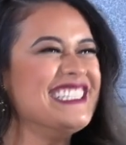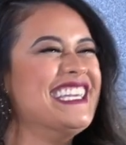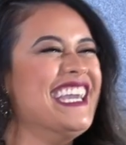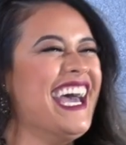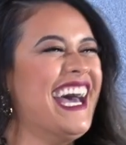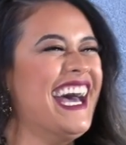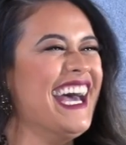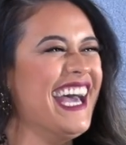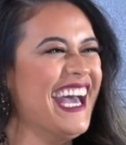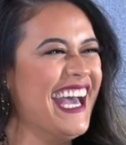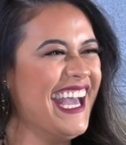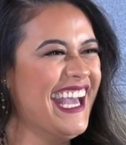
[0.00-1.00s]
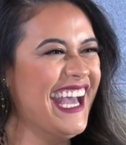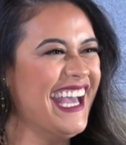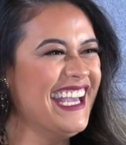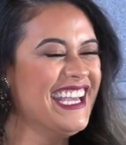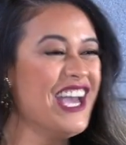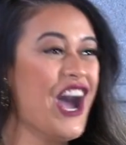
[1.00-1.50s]
it. Yeah.
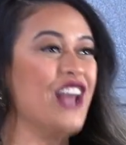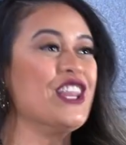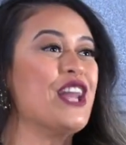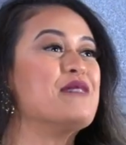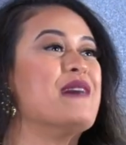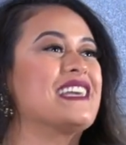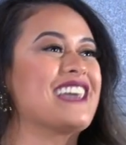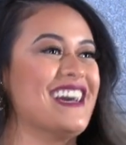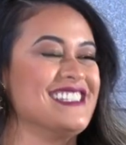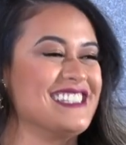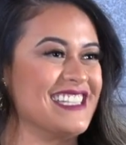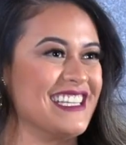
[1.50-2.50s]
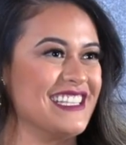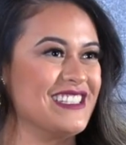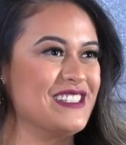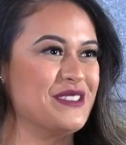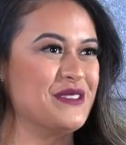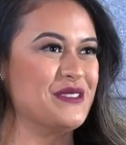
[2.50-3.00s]
A lot of my cousins